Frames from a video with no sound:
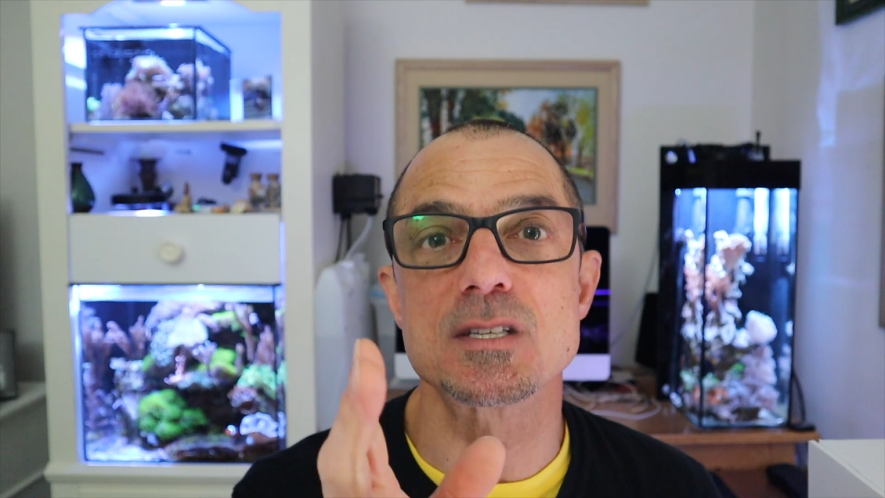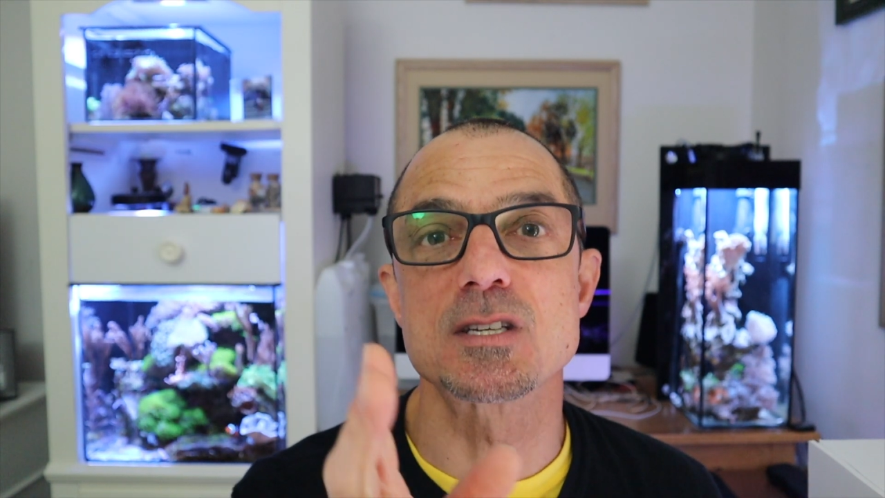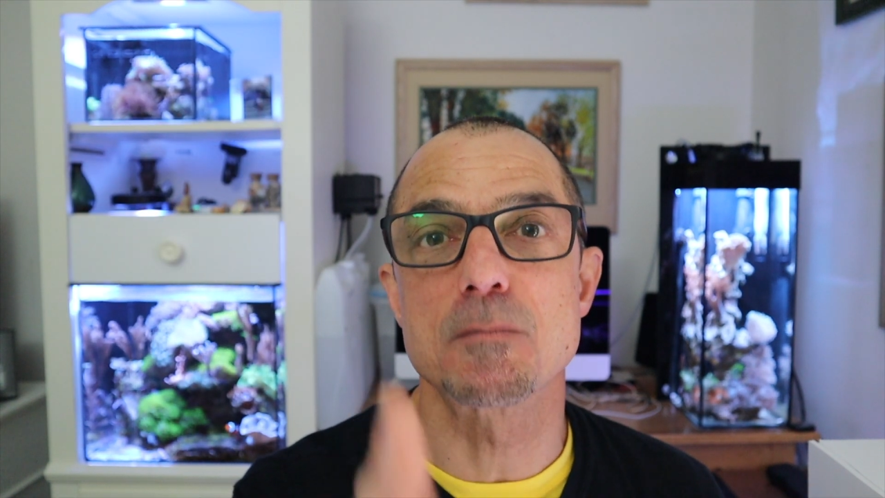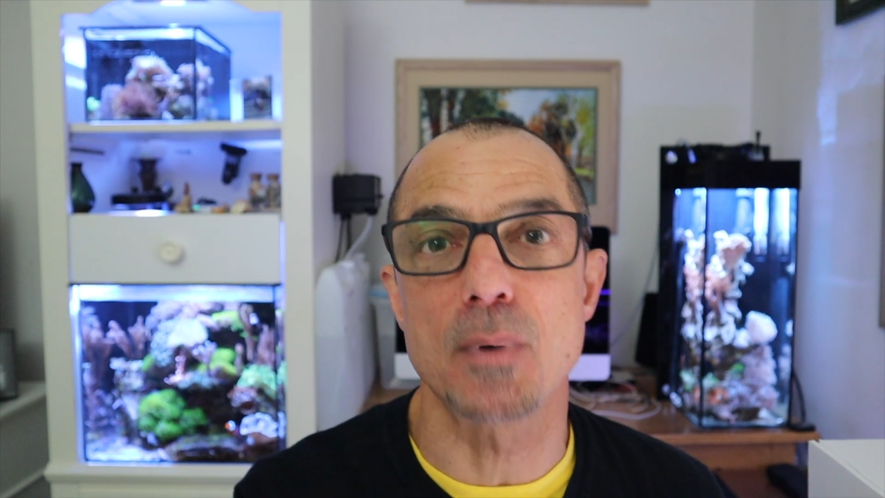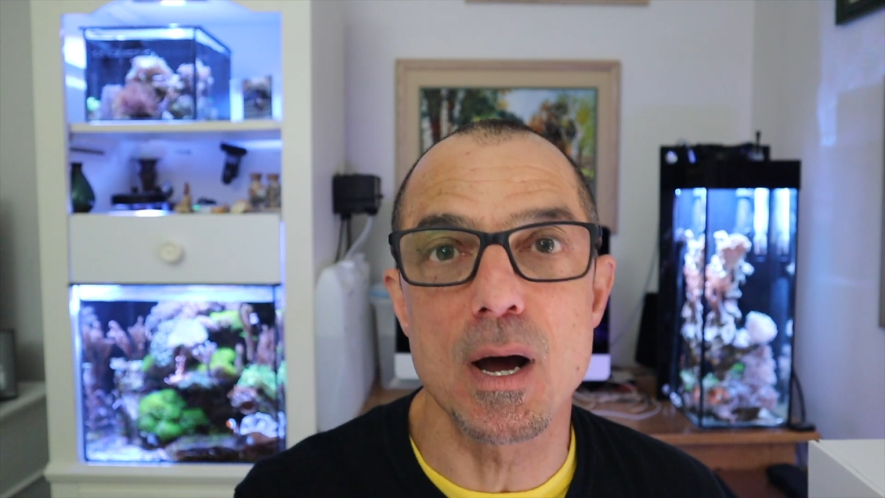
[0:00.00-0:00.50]

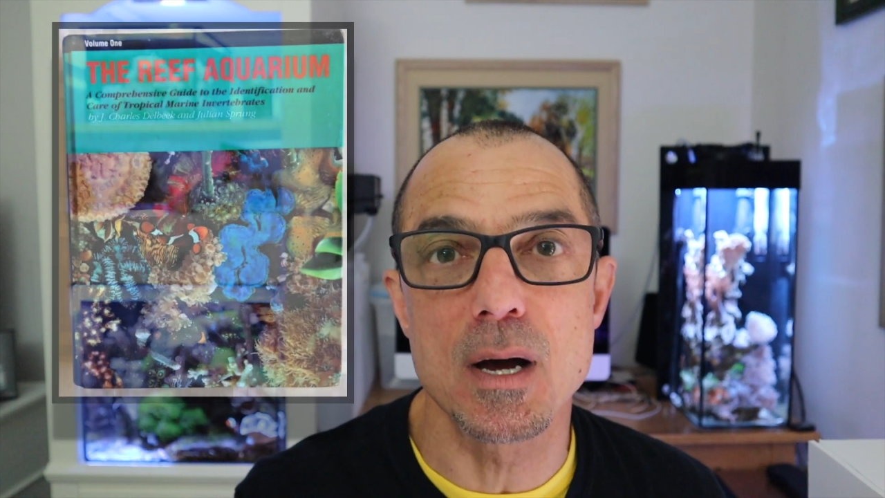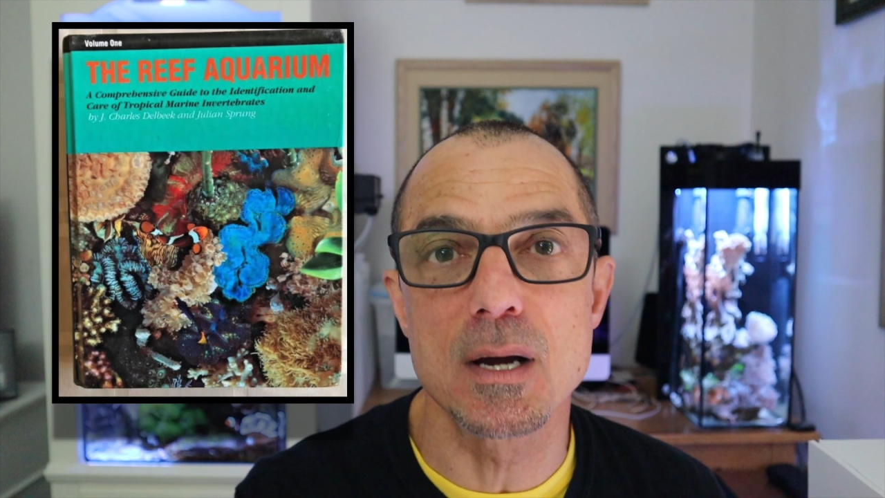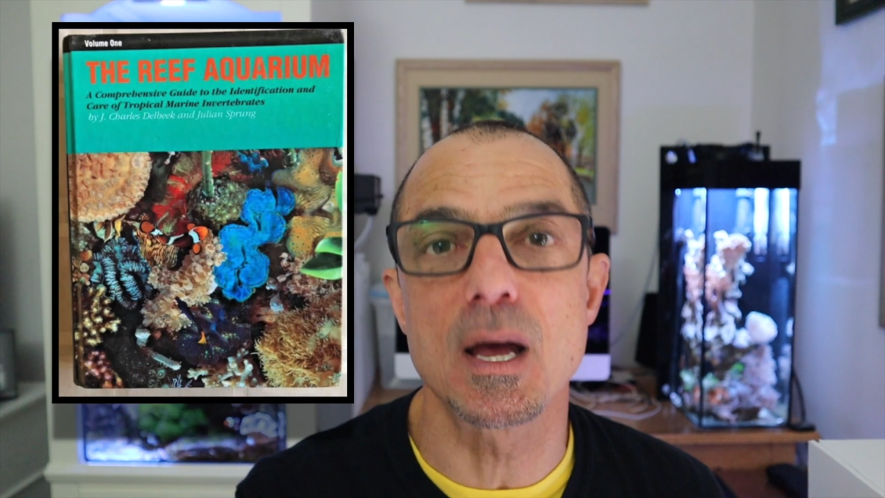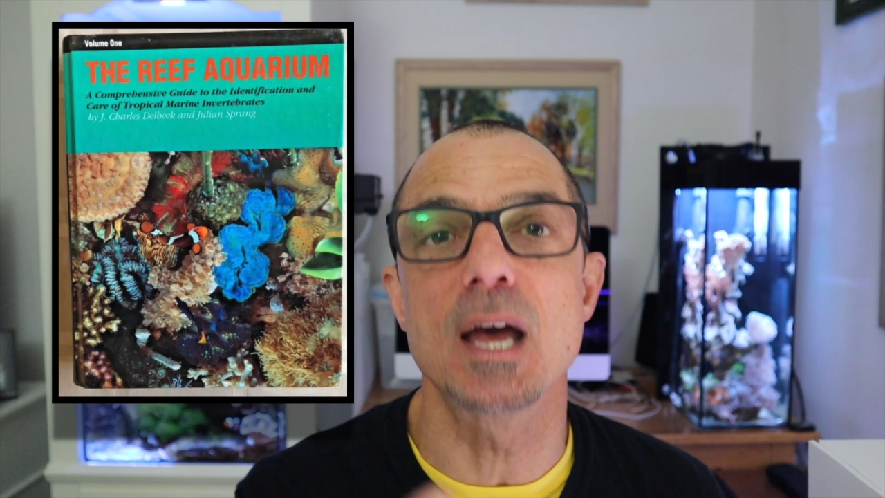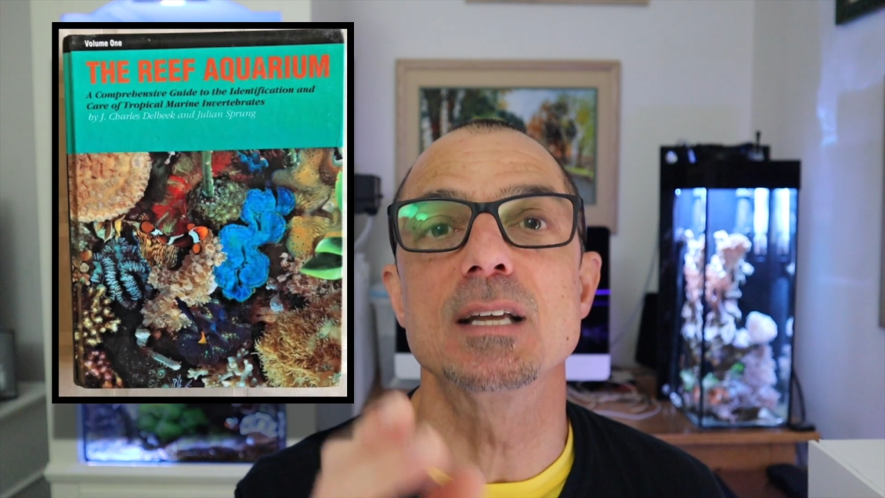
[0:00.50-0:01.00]

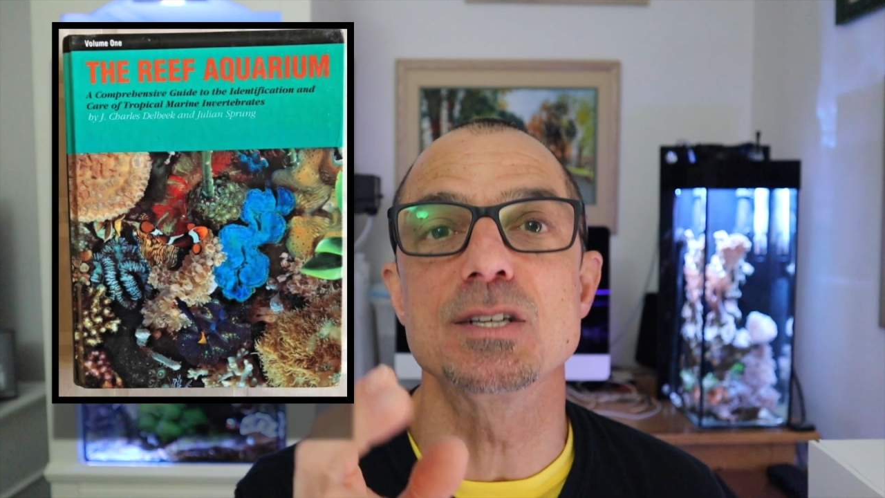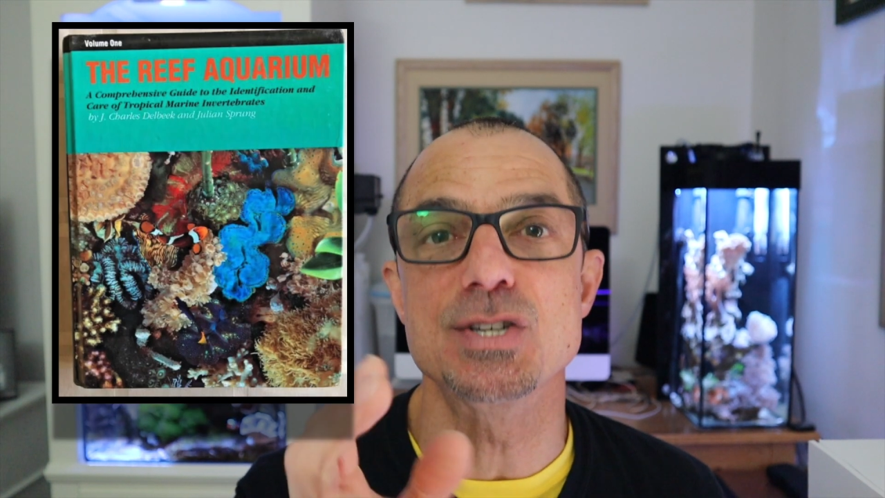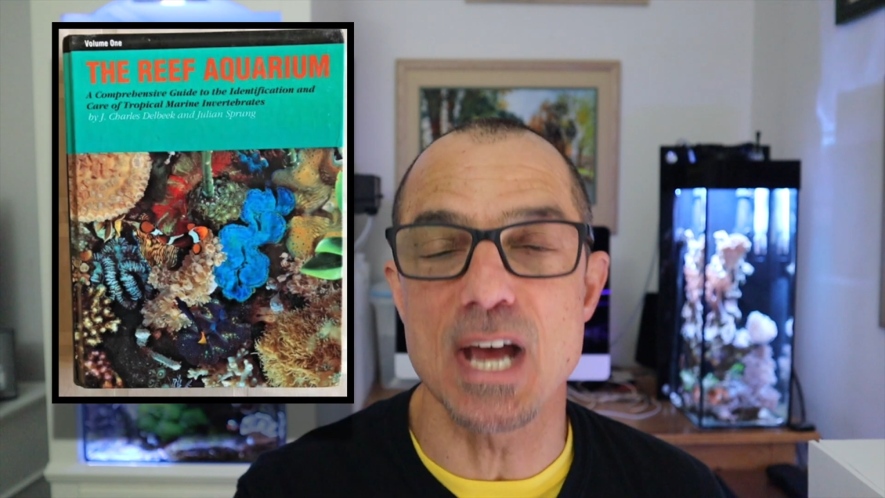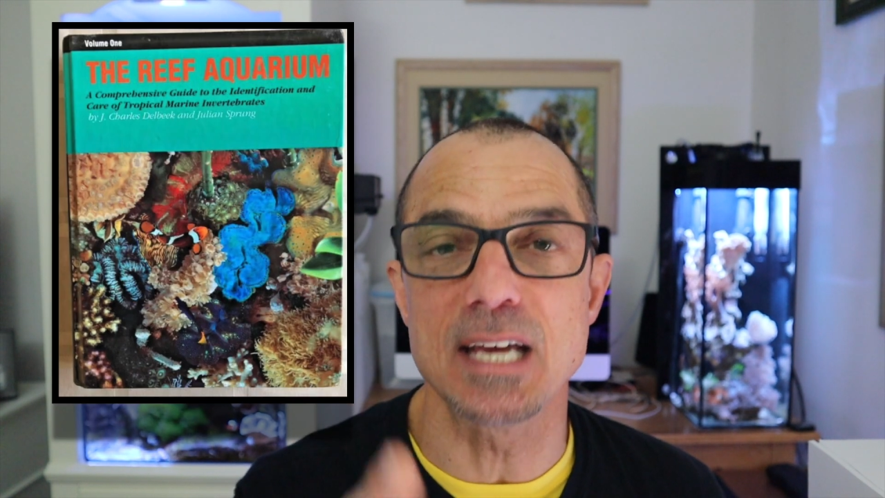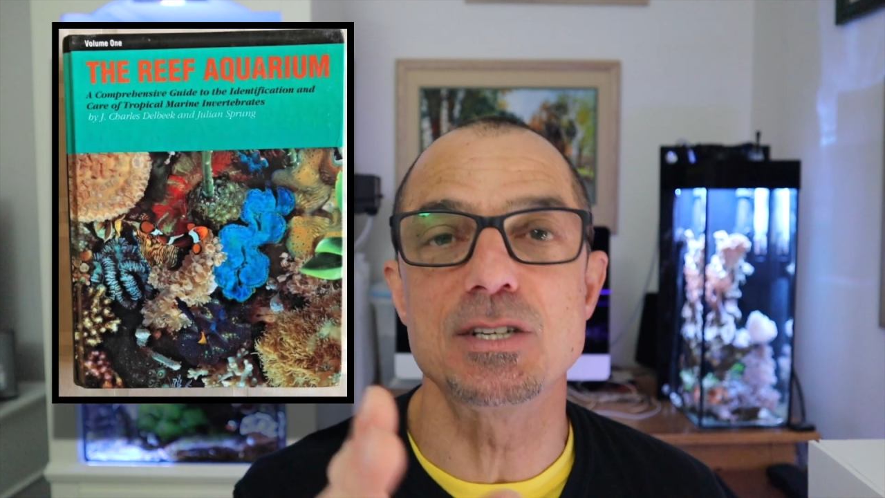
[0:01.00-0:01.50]
Sprung and J.